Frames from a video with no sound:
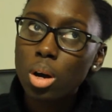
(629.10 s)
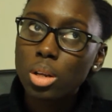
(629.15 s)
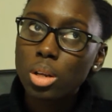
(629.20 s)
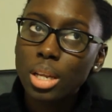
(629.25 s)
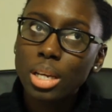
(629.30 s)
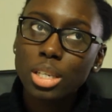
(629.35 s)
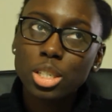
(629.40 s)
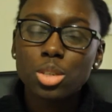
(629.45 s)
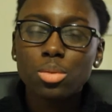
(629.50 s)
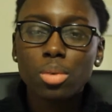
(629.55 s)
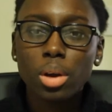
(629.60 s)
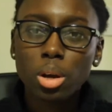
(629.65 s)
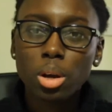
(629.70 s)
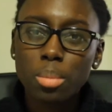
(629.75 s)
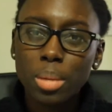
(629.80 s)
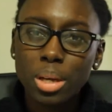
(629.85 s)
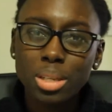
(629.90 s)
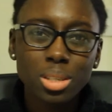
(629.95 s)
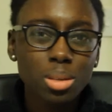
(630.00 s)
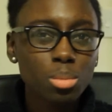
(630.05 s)
that she
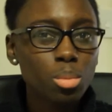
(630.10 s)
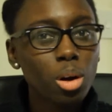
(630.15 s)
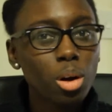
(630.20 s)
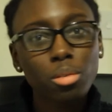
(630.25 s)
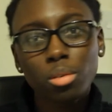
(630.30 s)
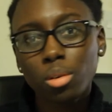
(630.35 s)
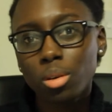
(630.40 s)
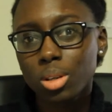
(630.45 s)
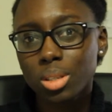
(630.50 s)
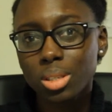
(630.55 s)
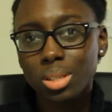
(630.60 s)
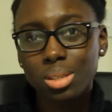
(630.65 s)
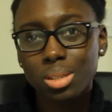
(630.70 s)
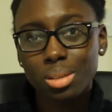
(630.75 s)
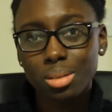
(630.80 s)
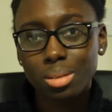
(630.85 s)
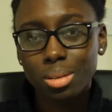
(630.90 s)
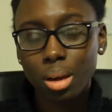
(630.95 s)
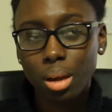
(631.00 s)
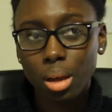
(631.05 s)
recommended, but I've forgotten the
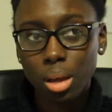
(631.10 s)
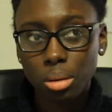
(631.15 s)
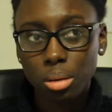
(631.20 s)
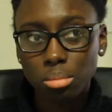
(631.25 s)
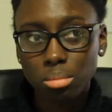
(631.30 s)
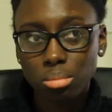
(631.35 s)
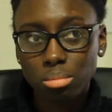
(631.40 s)
name.